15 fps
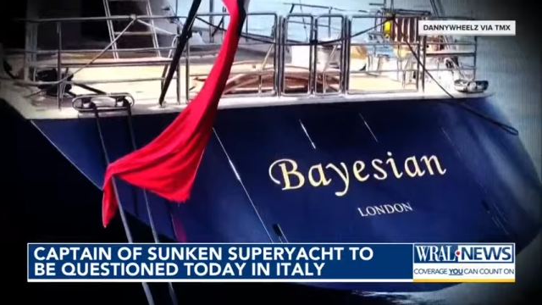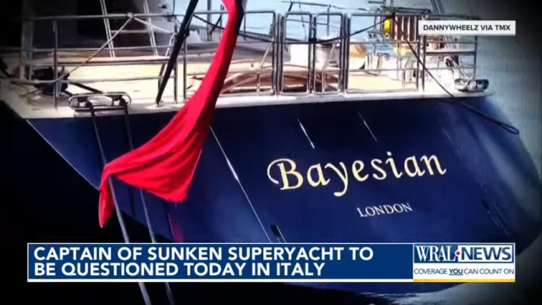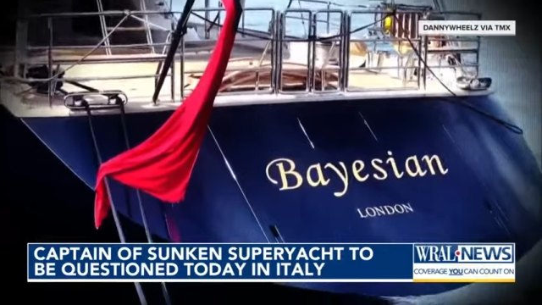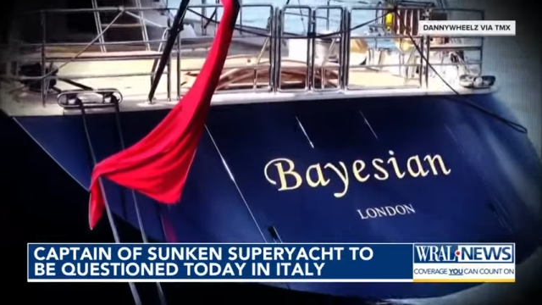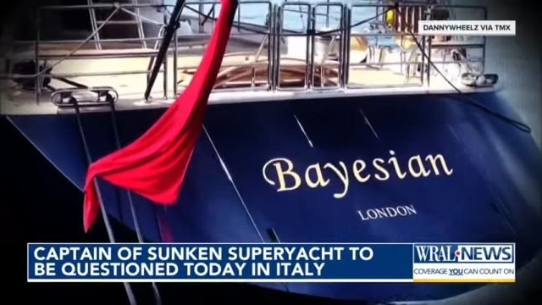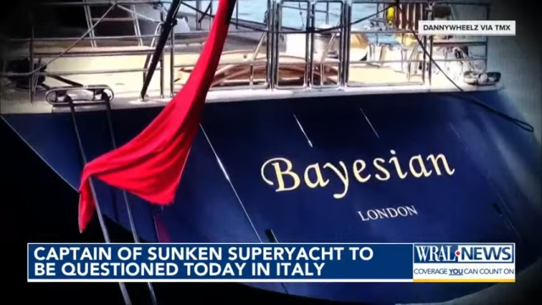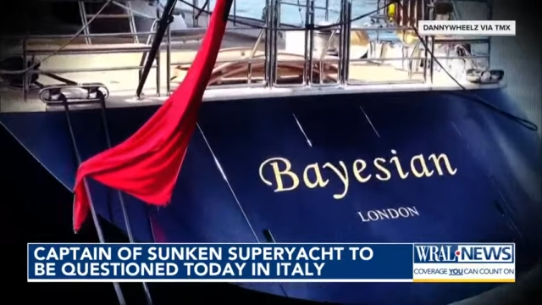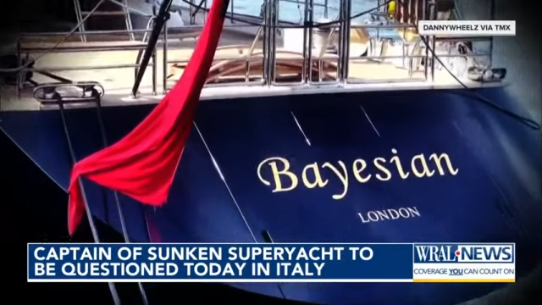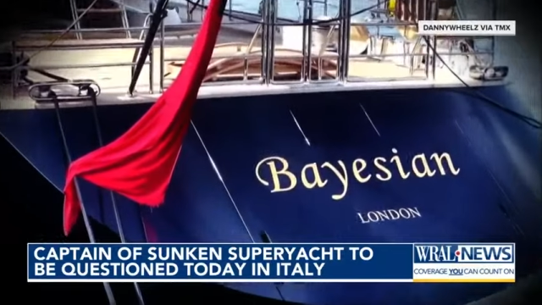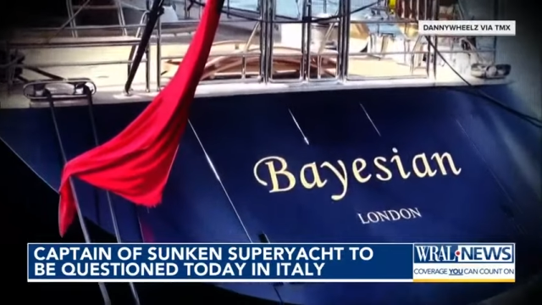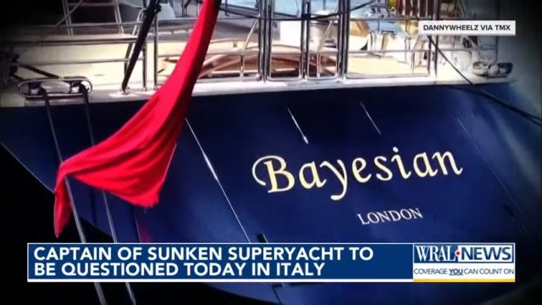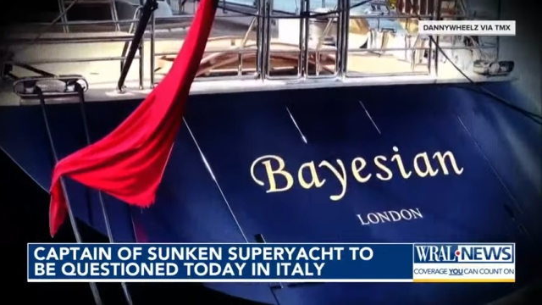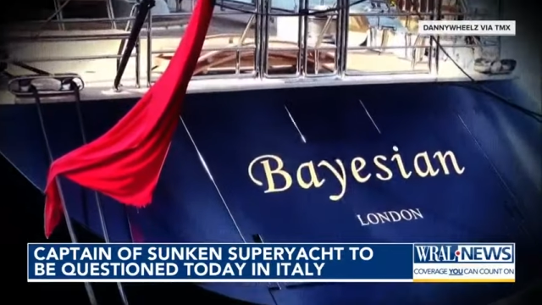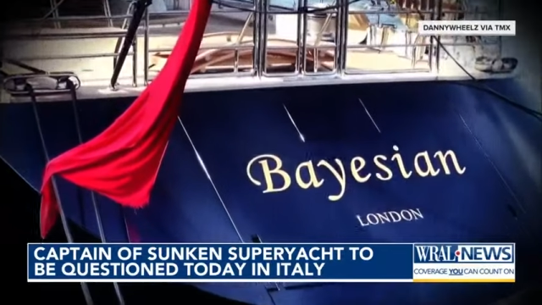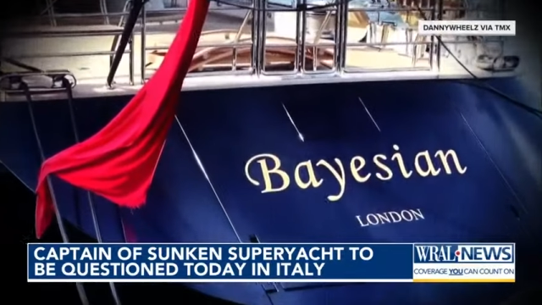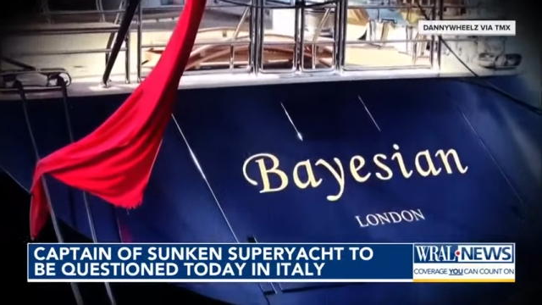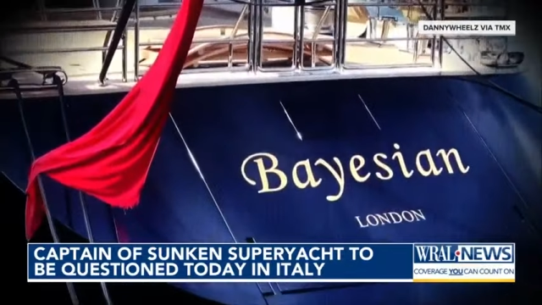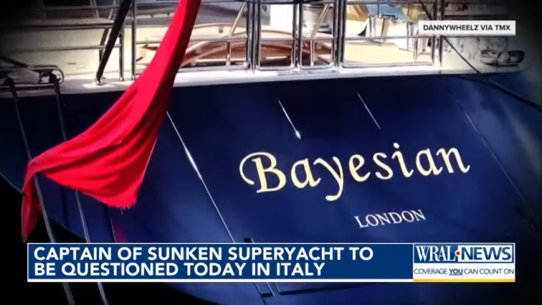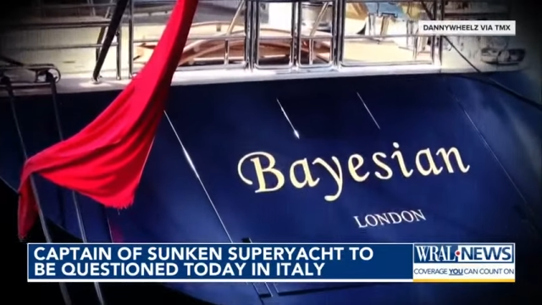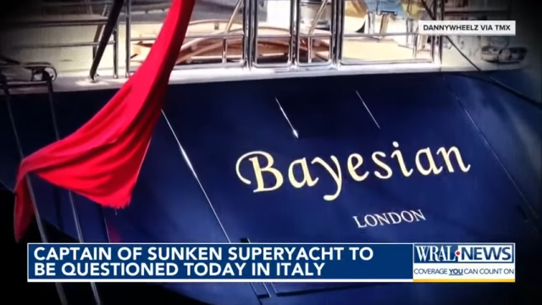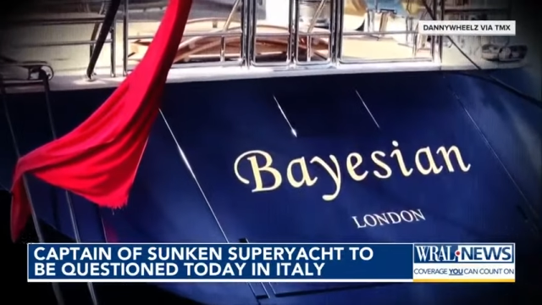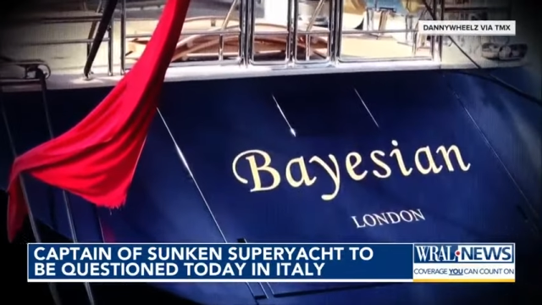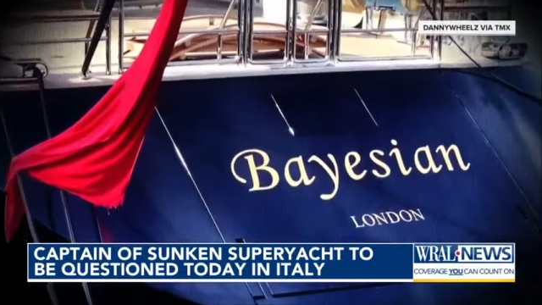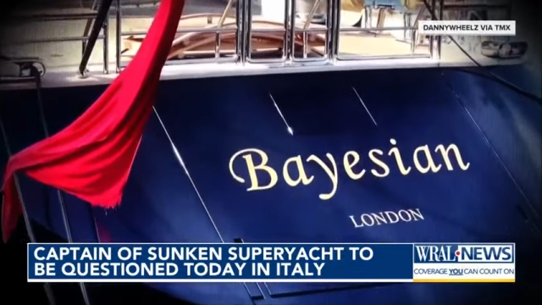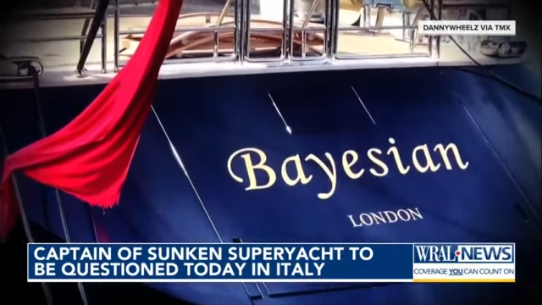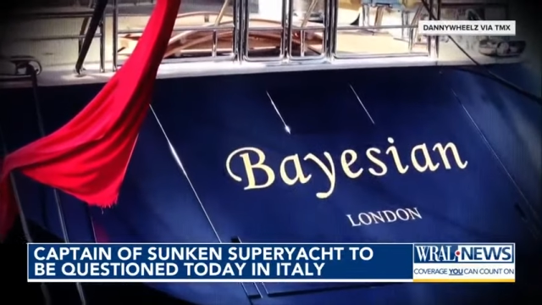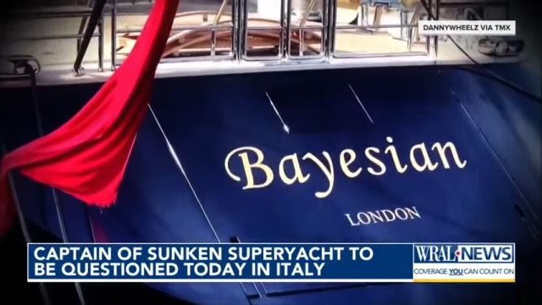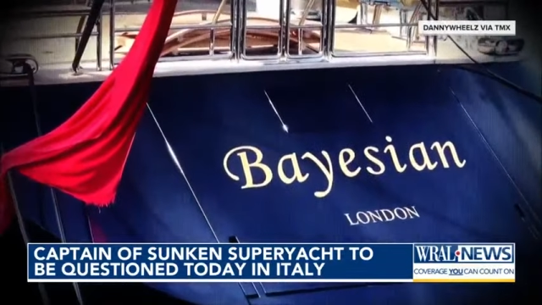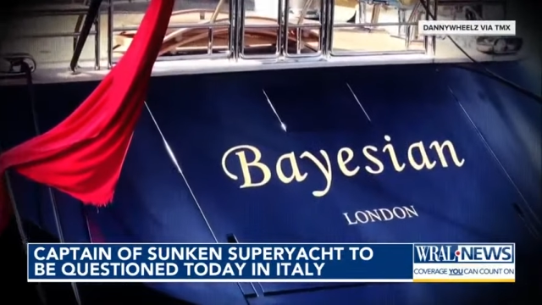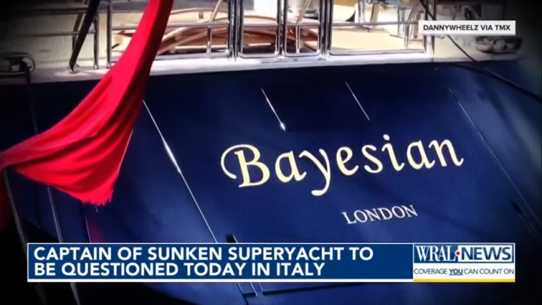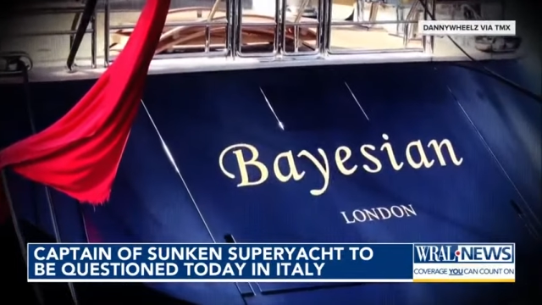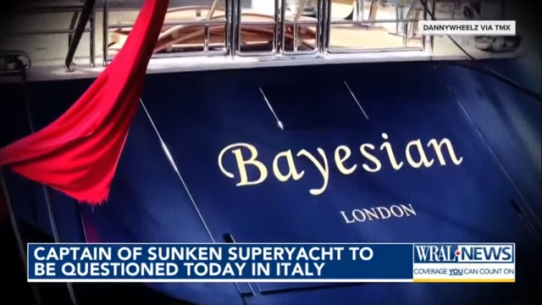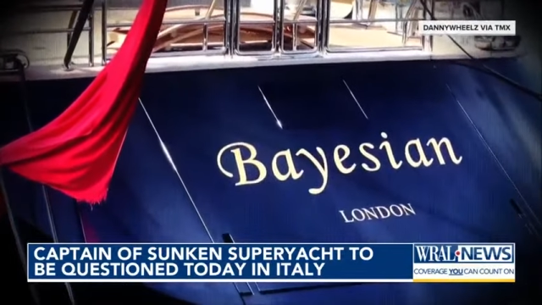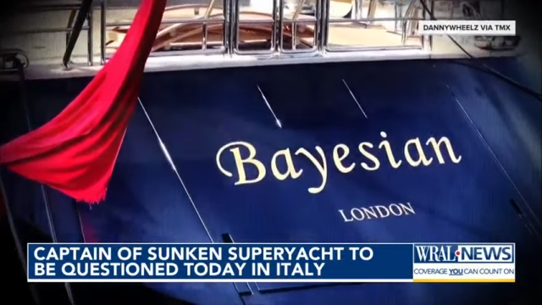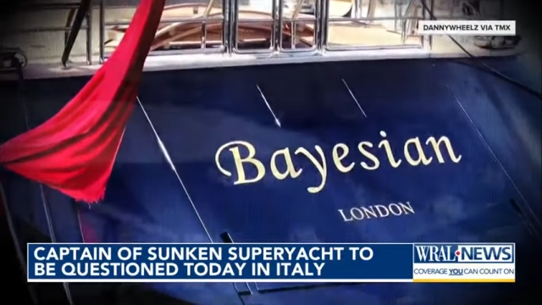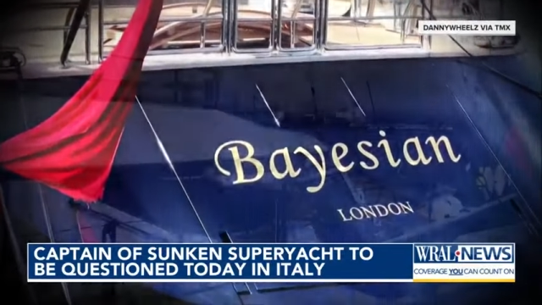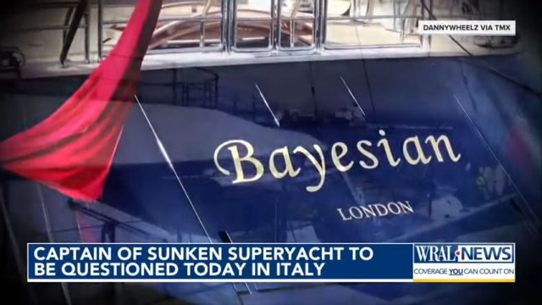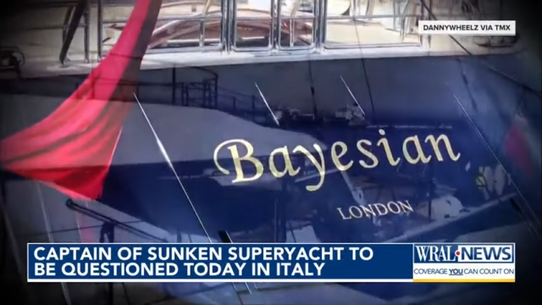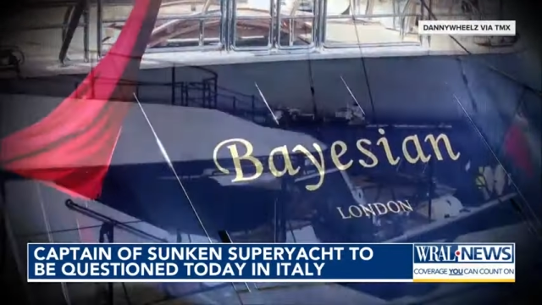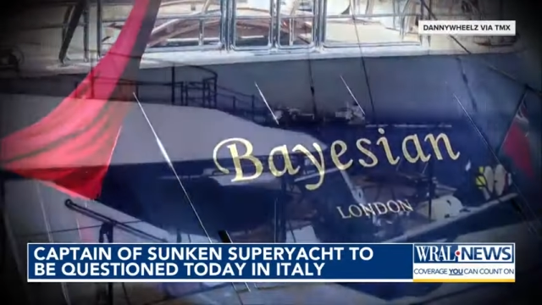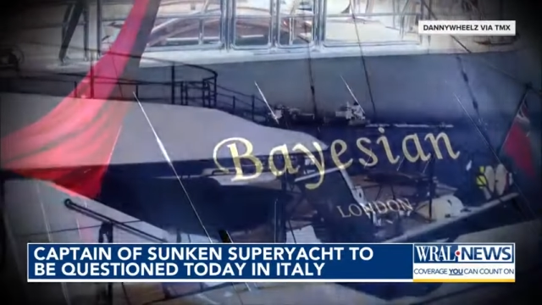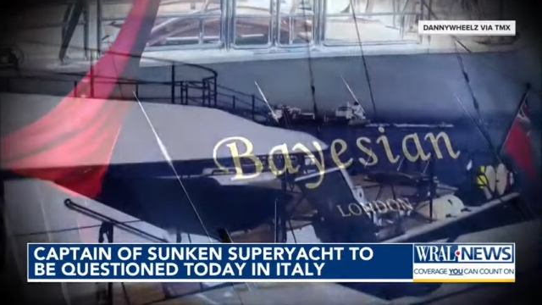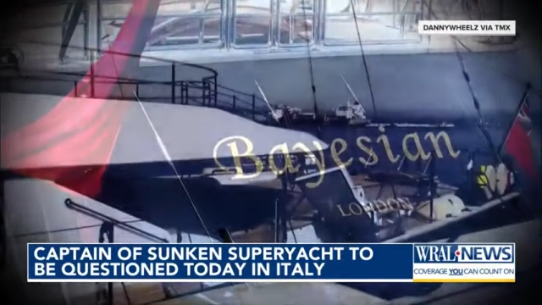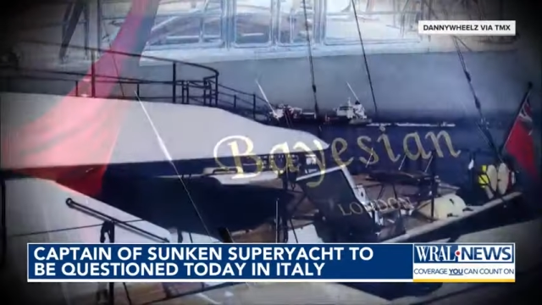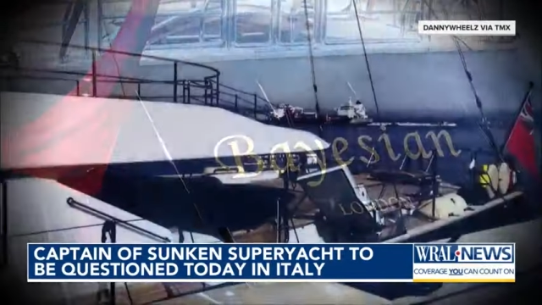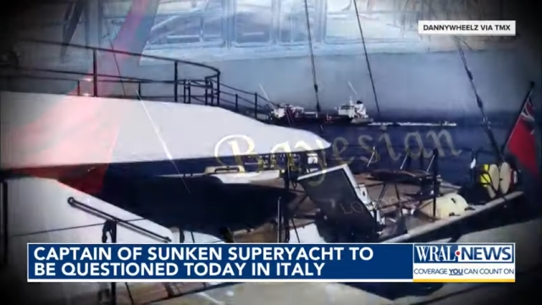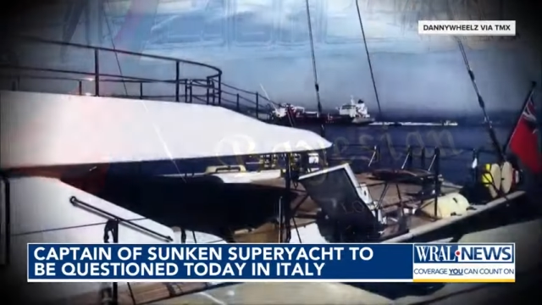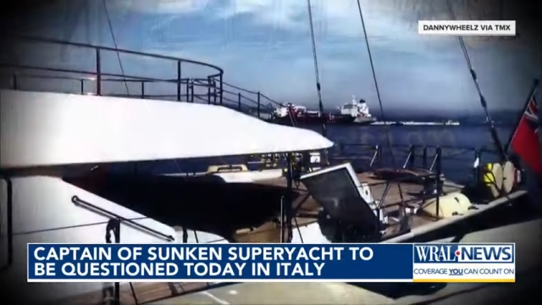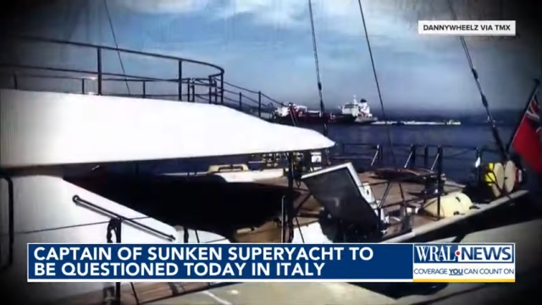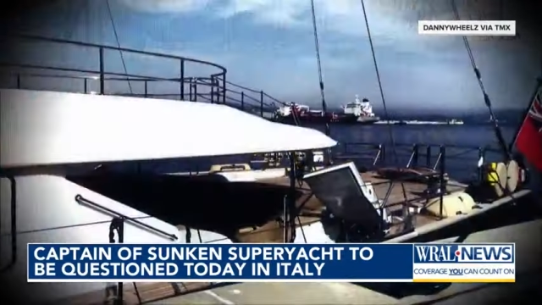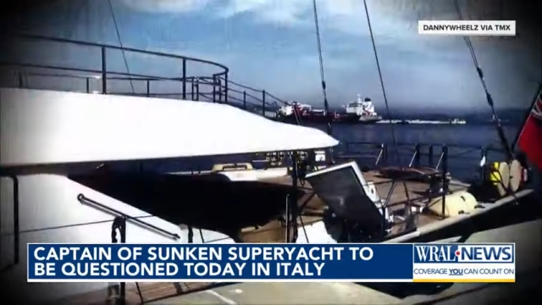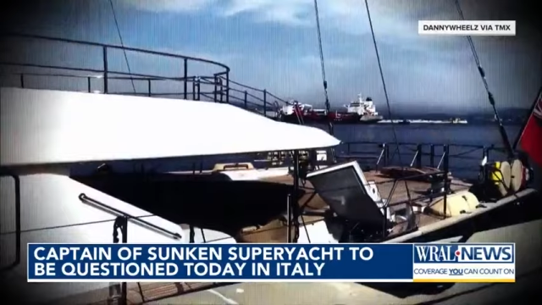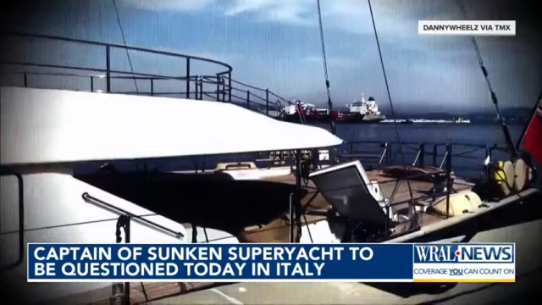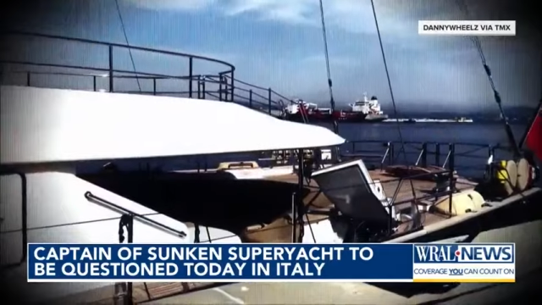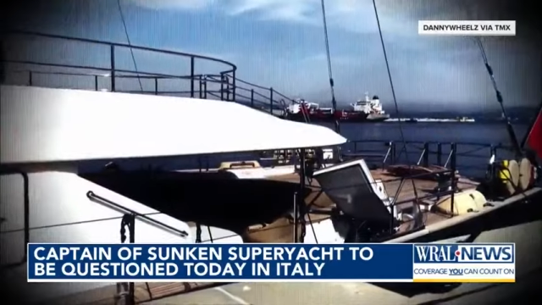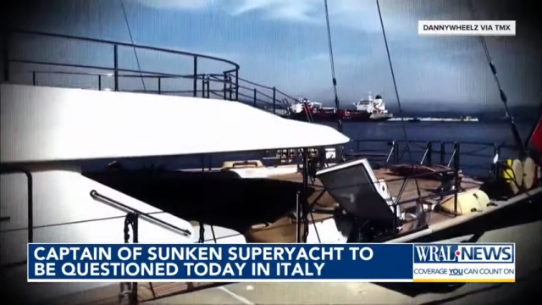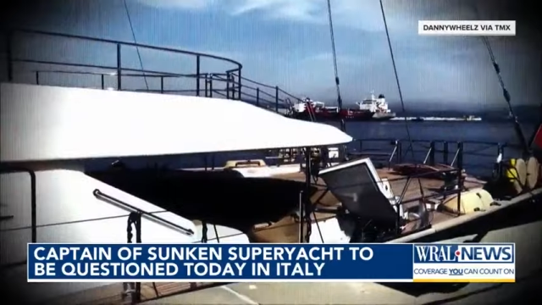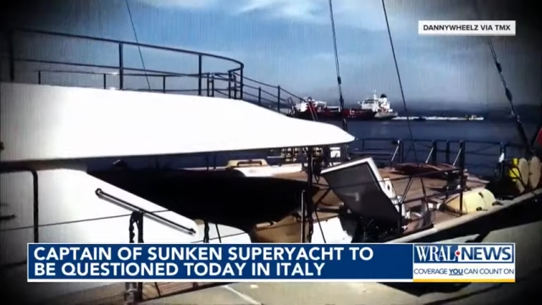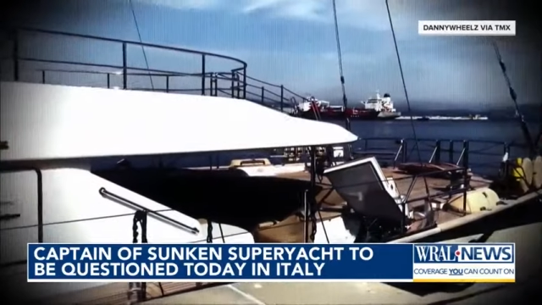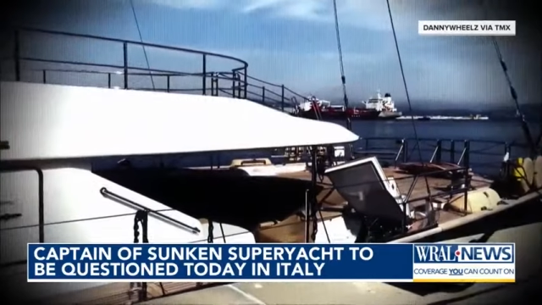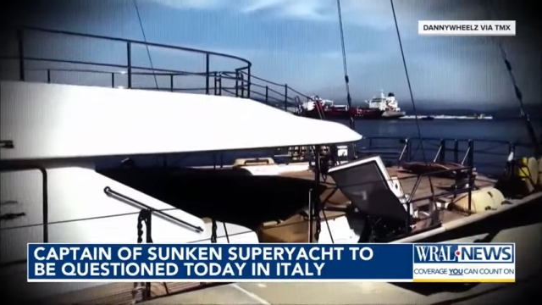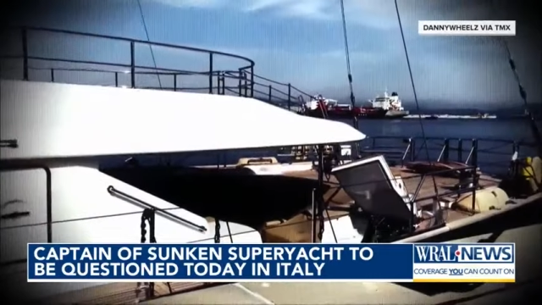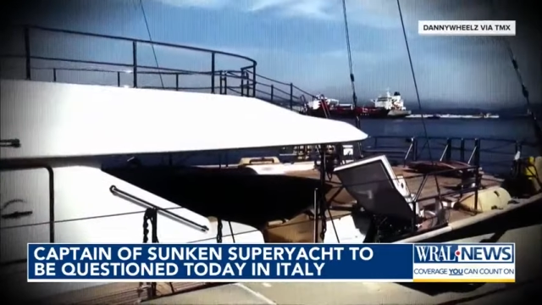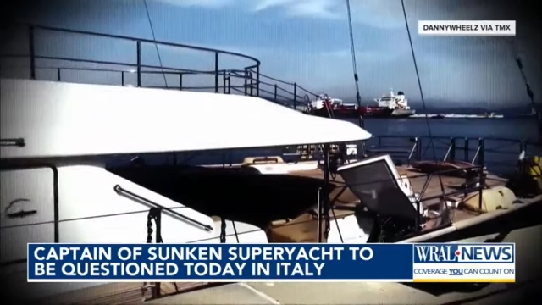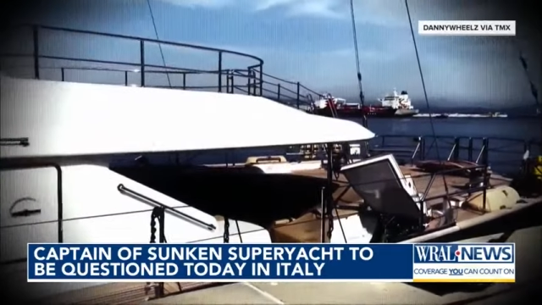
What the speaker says: No face is visible, so there are no lips to read.